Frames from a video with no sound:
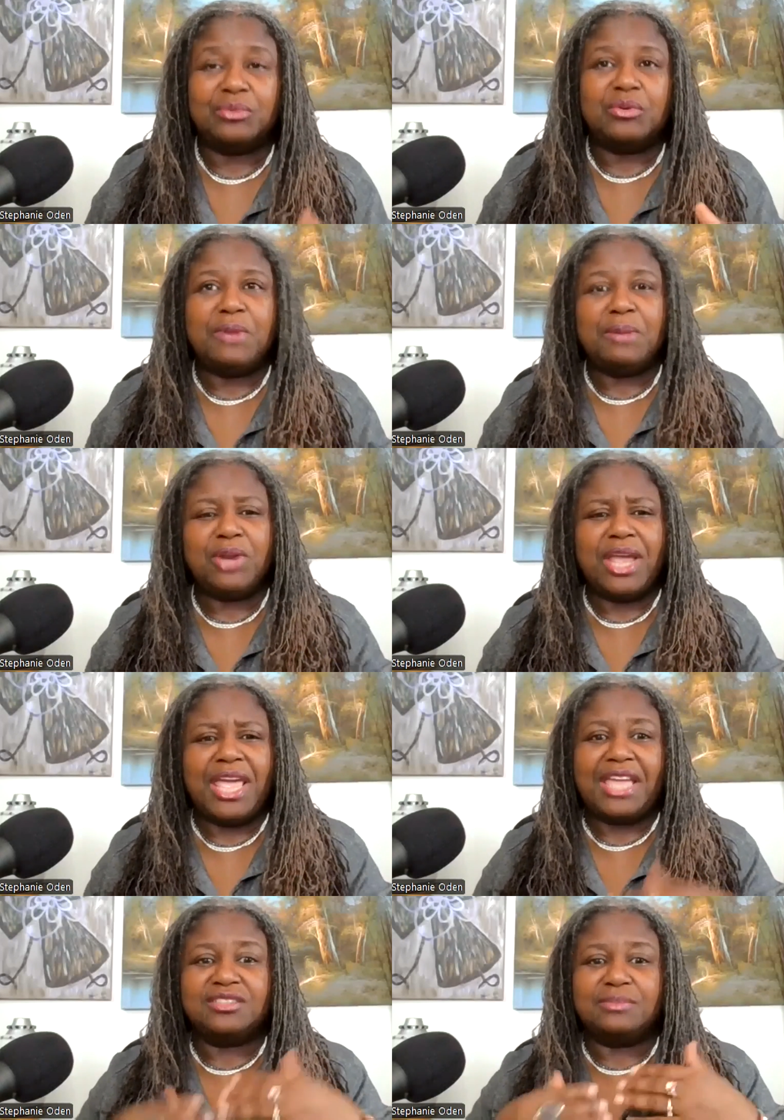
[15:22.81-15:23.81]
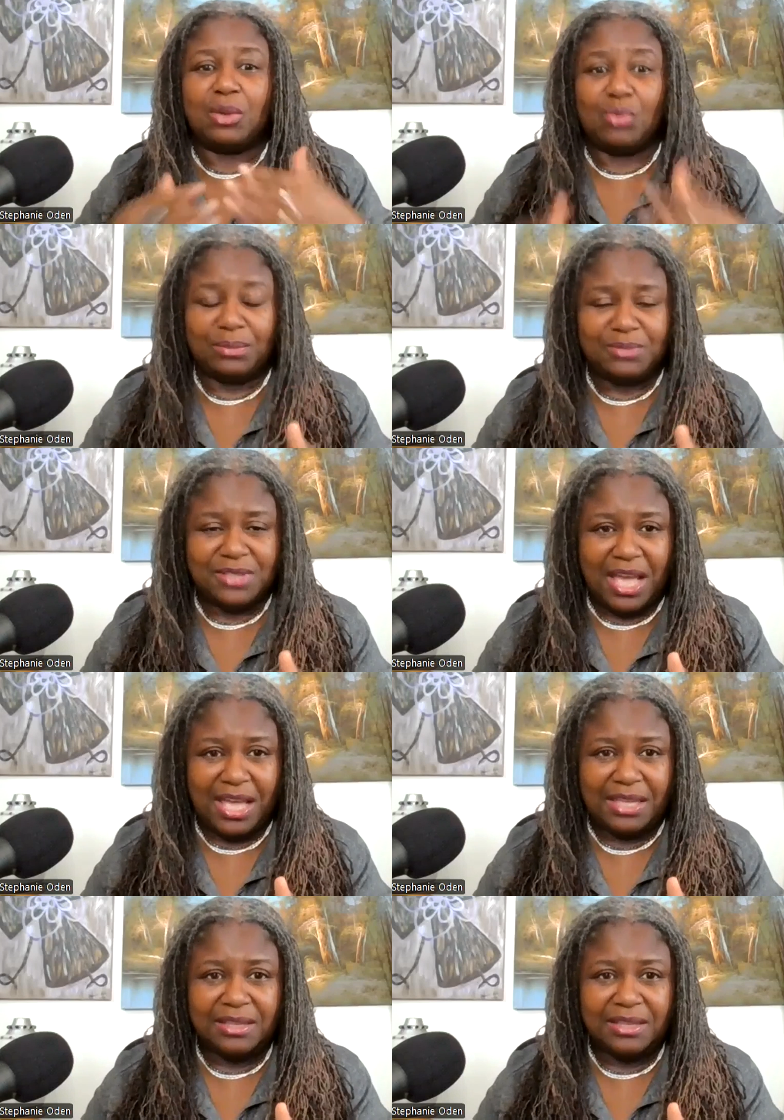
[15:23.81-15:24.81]
Remember to head to my
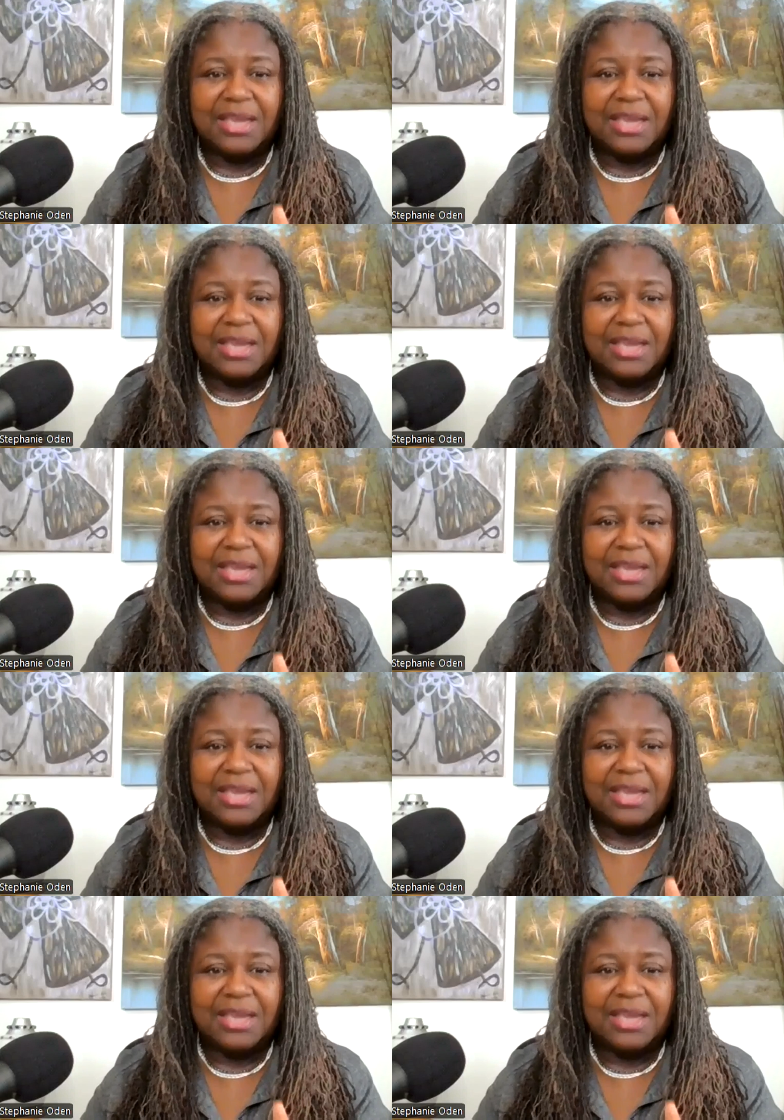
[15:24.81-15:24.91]
website,